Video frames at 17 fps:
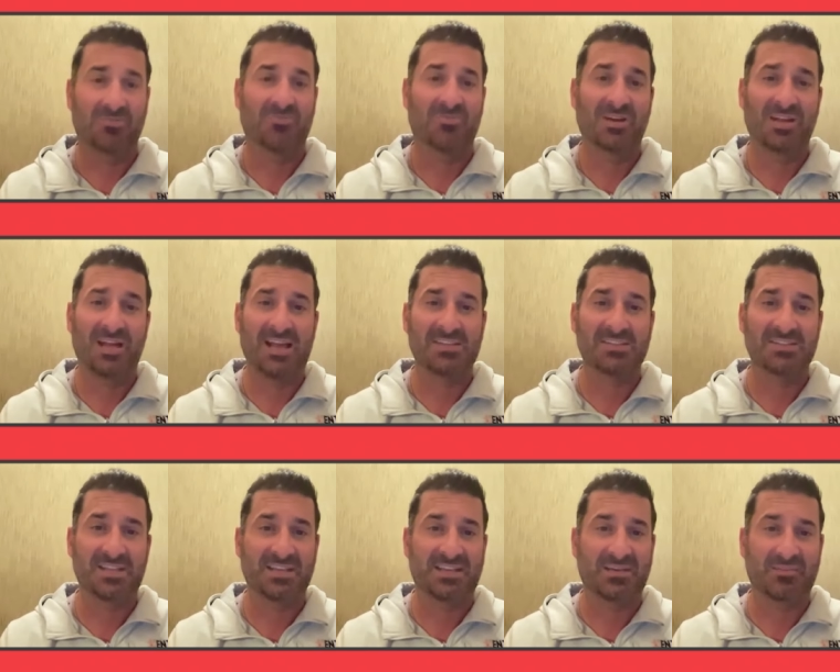Run a
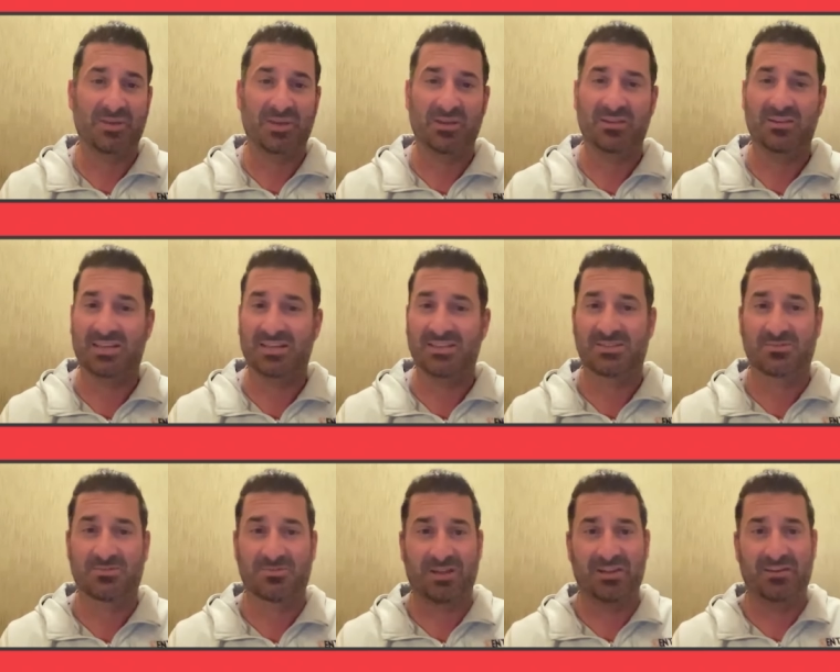hashtag campaign, that's
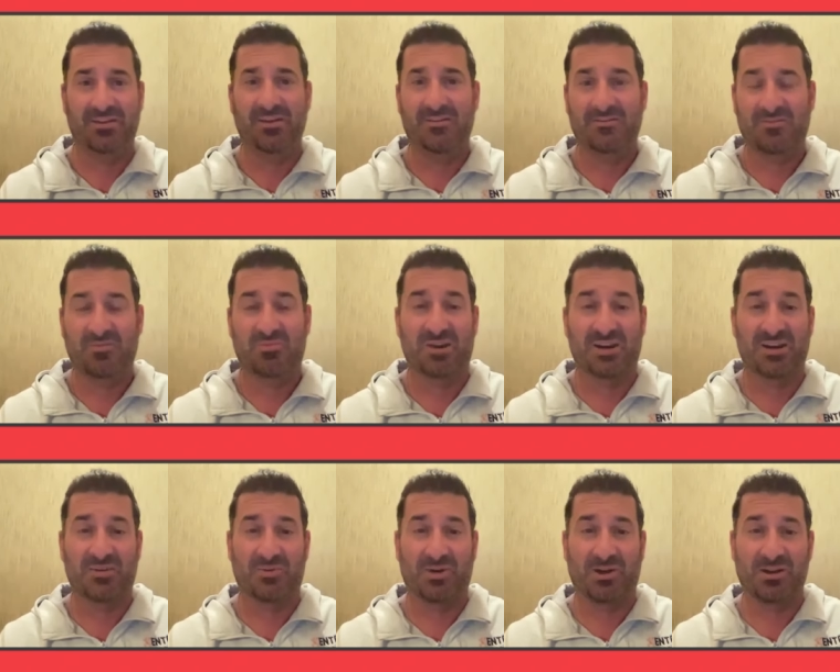great for
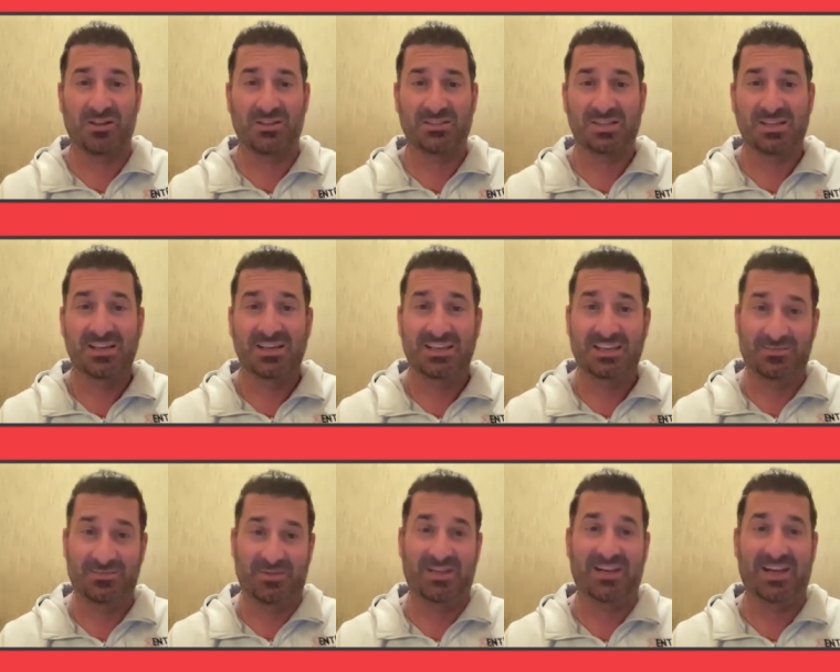brand awareness.
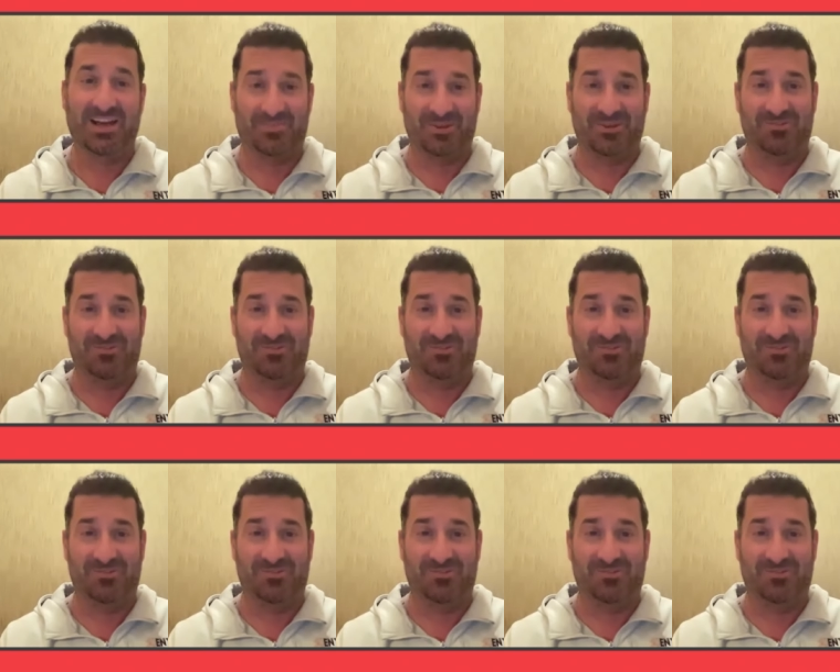It might not be